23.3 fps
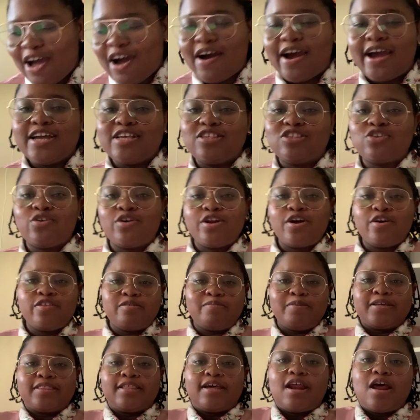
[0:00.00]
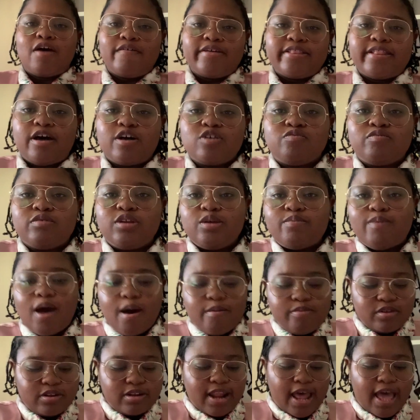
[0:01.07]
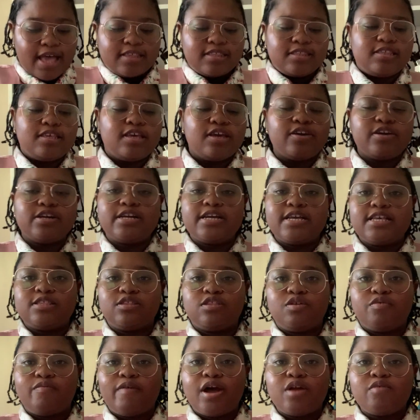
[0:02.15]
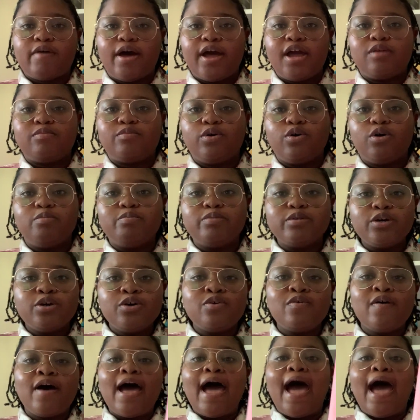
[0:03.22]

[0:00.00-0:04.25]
All right, so another book that I read that was really popular last year is The Red, White, and Royal Blue.